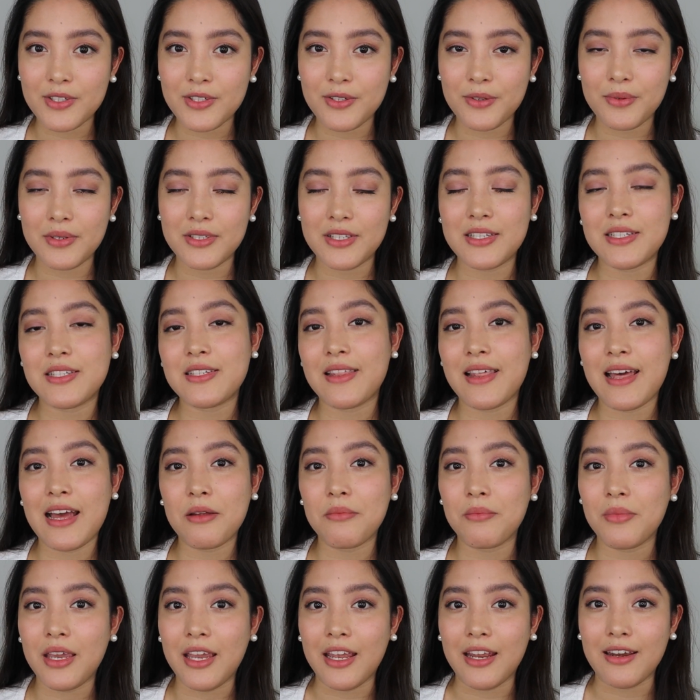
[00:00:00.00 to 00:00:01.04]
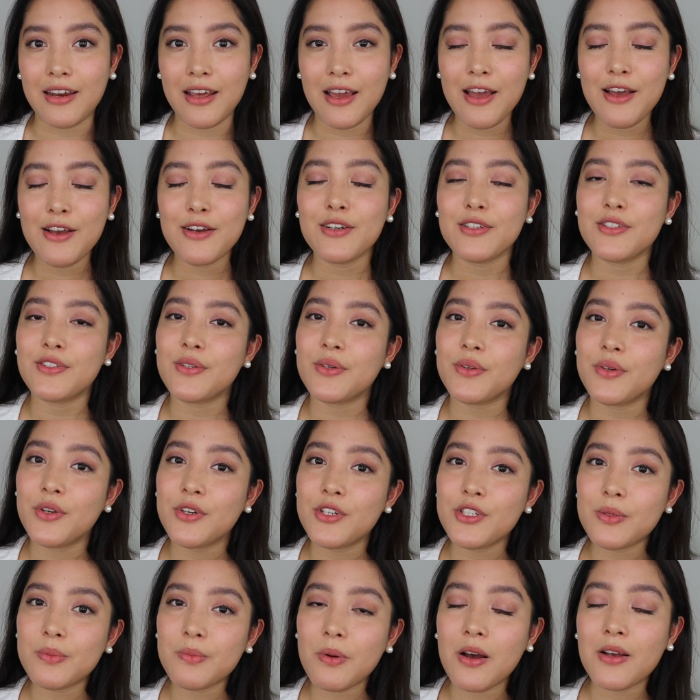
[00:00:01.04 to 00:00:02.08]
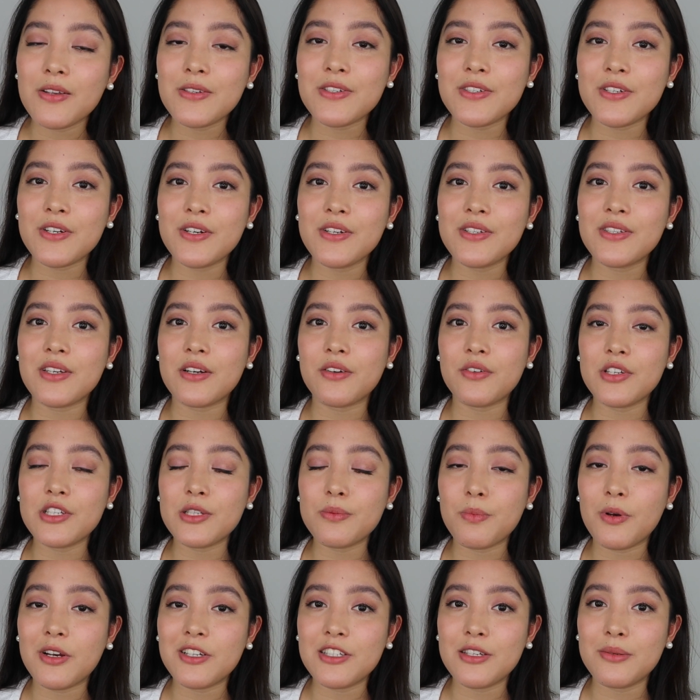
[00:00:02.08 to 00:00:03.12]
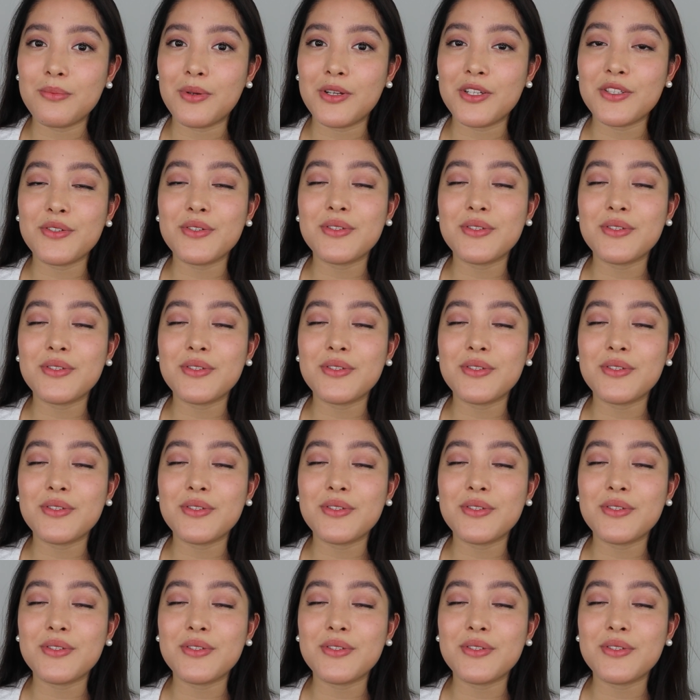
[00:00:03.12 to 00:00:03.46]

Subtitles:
So what does that mean? So your sponsors are responsible